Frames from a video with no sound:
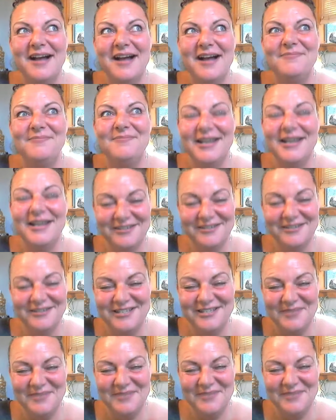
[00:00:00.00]
but it'll
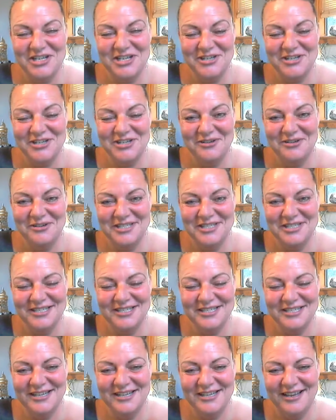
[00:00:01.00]
still be JoJo,
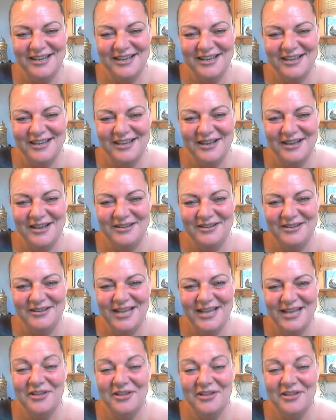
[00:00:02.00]
just a
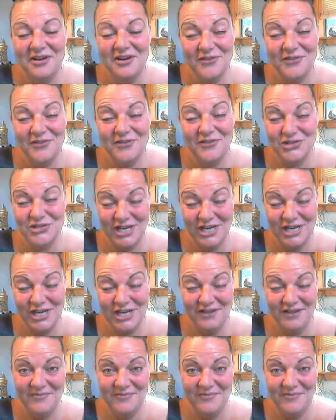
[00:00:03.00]
healthier version
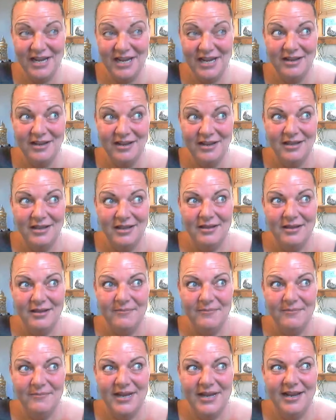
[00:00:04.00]
of me.
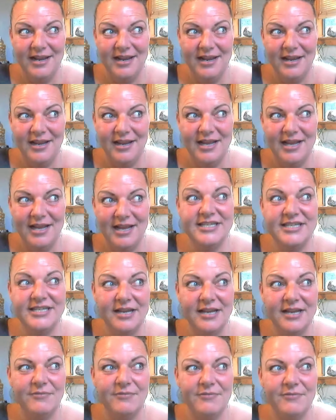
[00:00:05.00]
But I
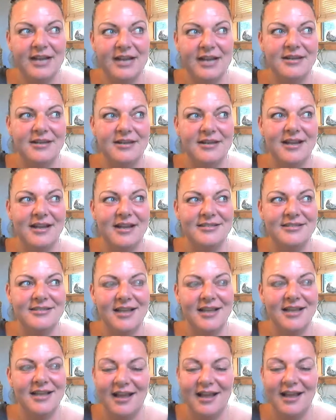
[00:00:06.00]
did
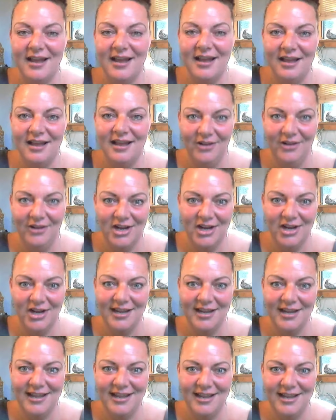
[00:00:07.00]
recognize a
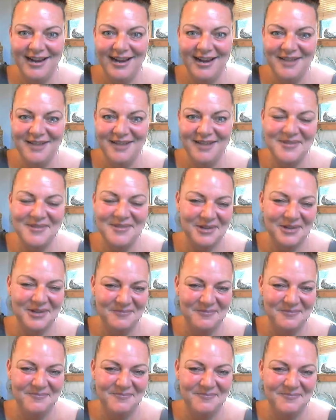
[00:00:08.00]
look, and I am able
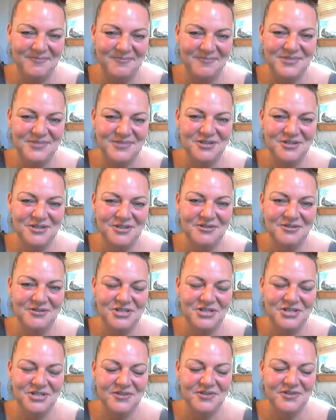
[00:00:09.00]
to
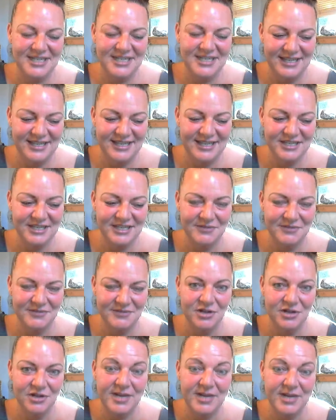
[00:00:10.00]
tune into things
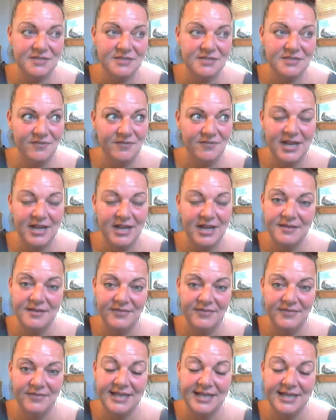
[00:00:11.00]
with you because we've
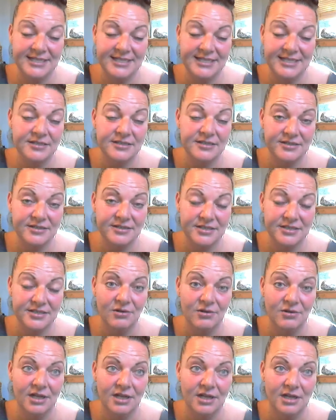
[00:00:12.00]
become like sisters,
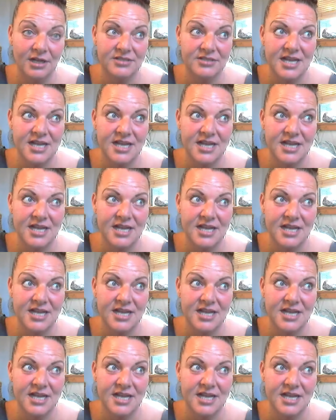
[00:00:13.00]
so close.